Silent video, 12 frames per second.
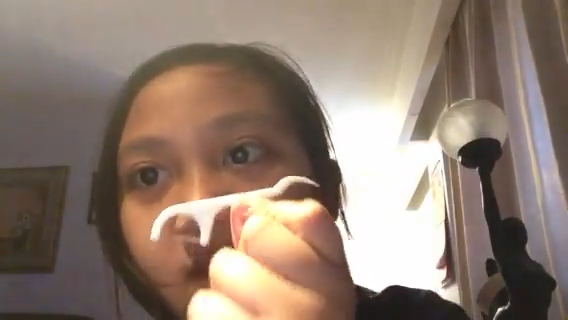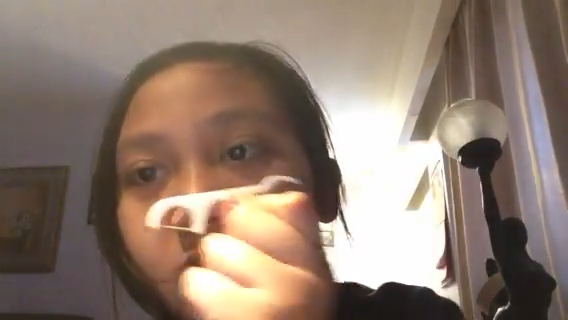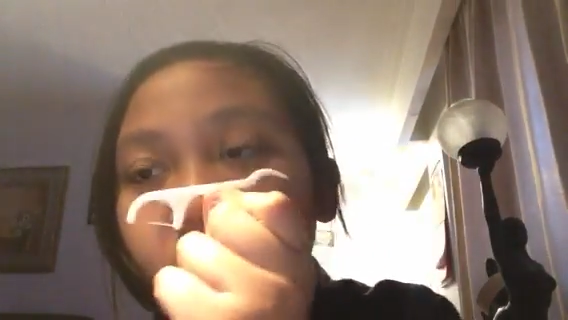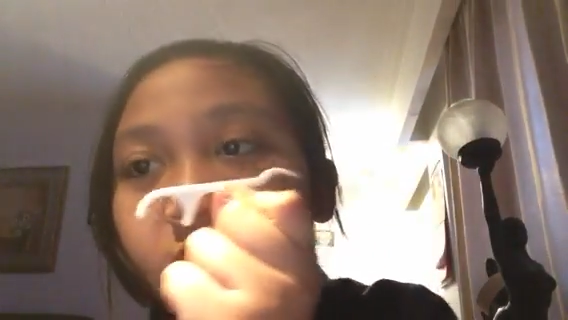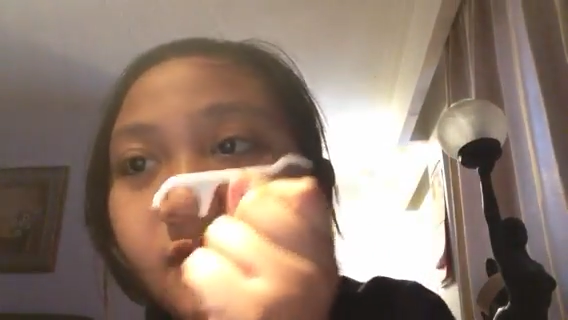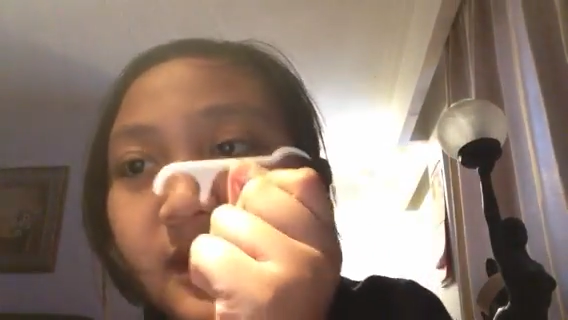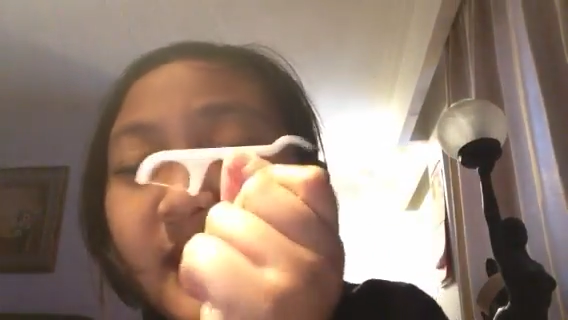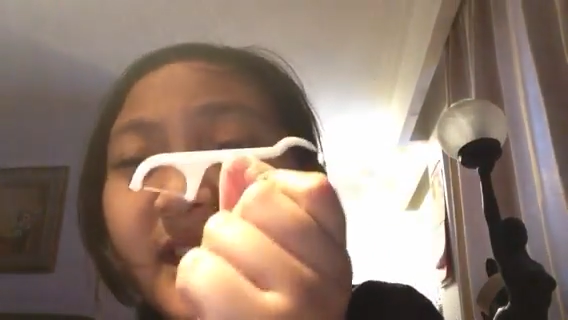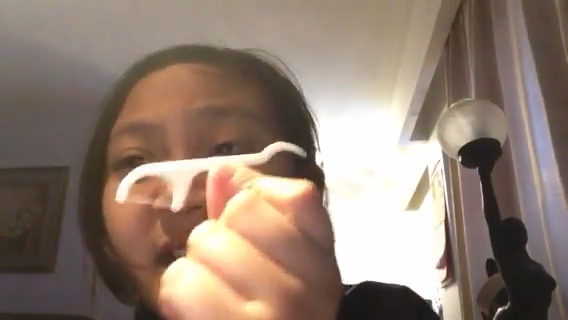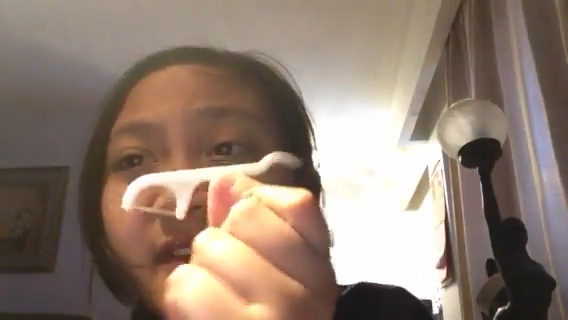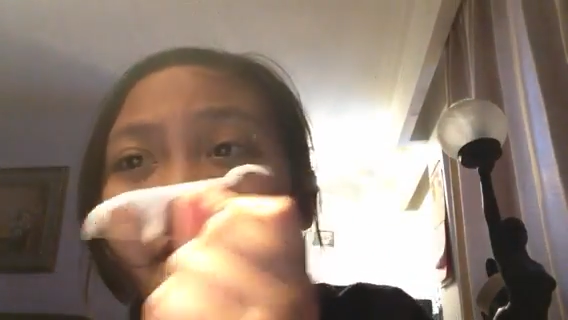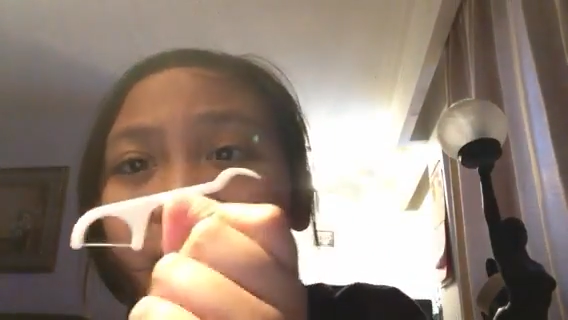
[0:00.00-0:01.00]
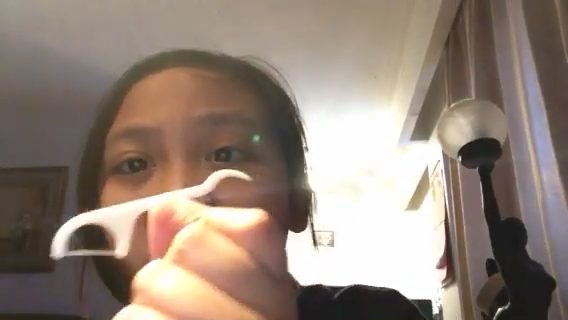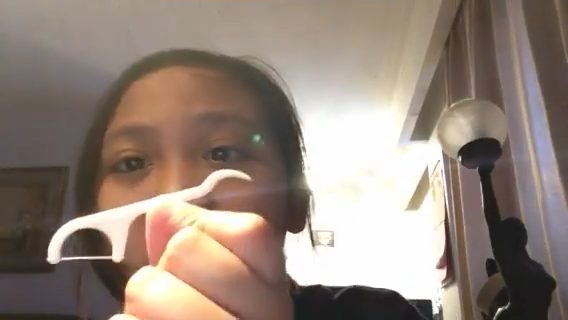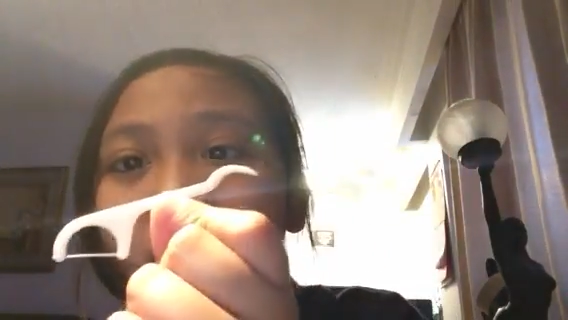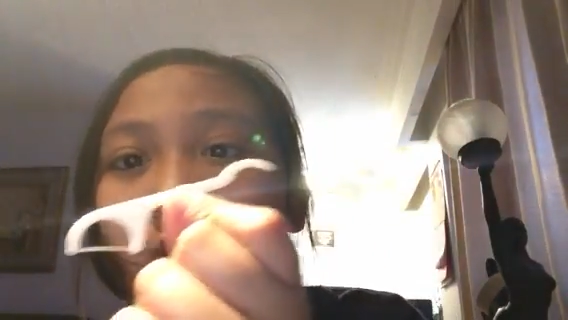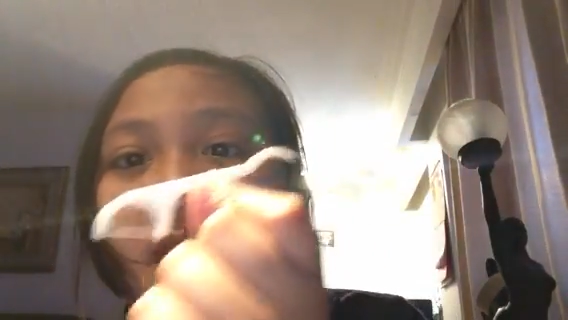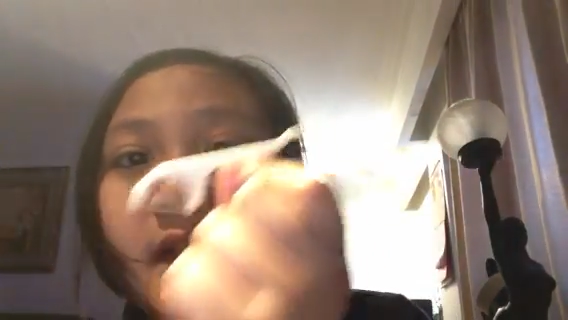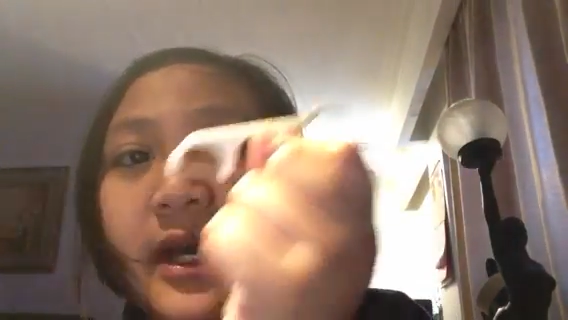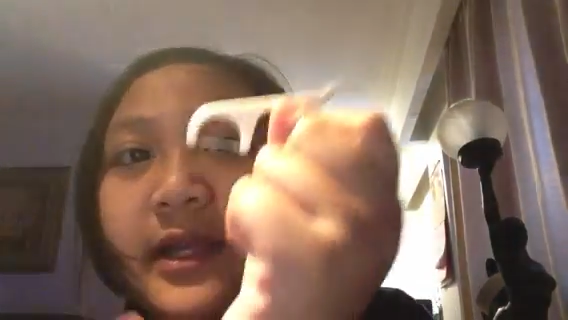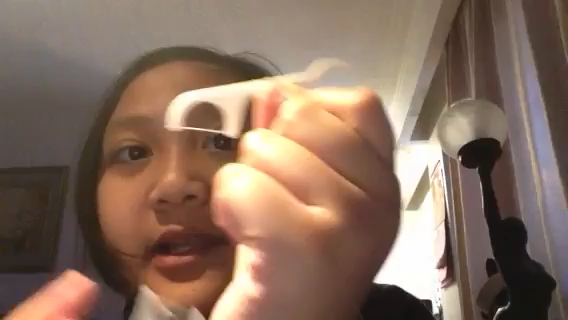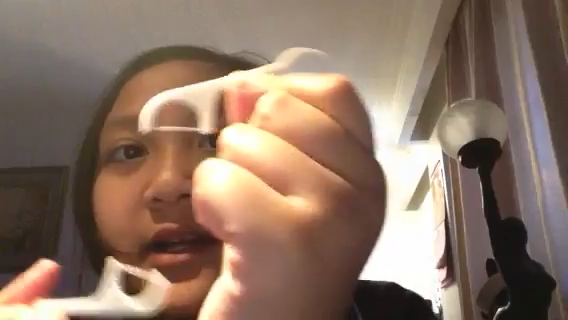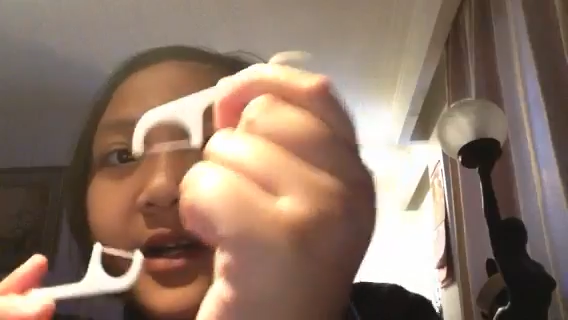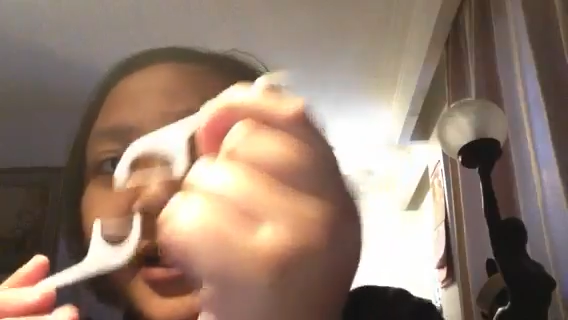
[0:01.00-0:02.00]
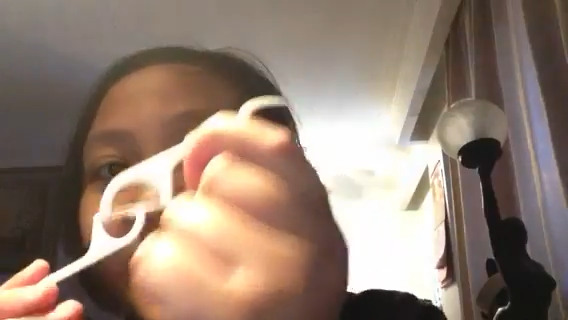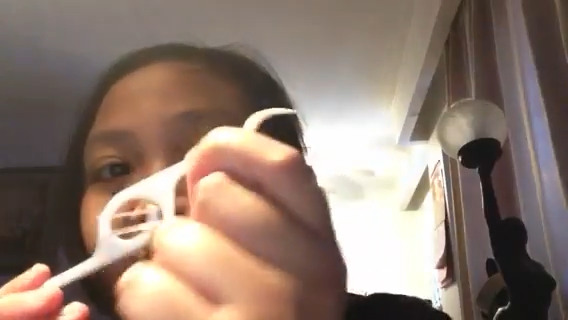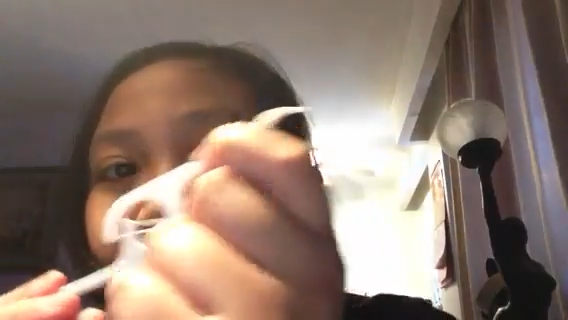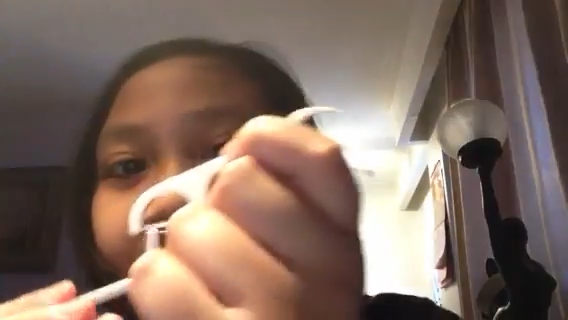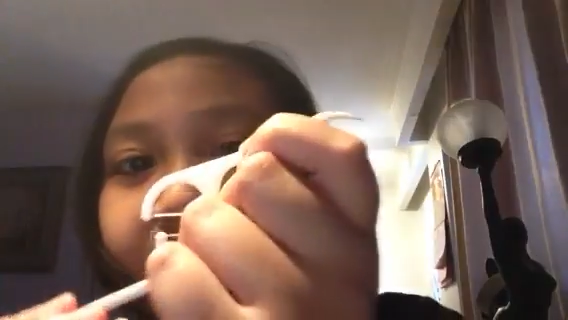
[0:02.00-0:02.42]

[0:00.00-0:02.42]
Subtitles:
You could use any kind of these as long as